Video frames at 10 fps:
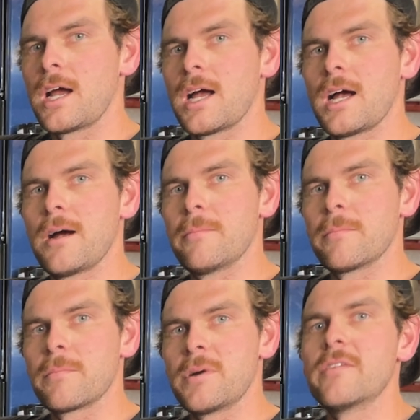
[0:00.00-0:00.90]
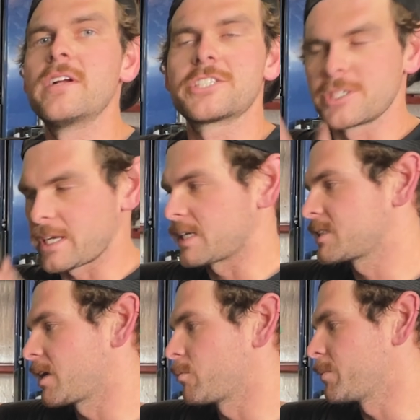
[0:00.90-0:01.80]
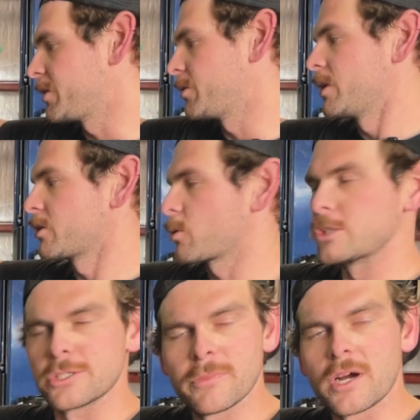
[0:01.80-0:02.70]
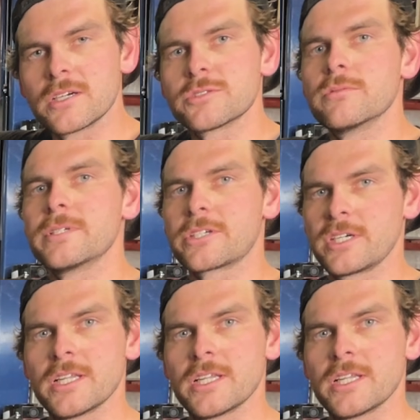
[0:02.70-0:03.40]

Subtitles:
But eventually, like I said, we'll be doing the torsion bars and we'll be turning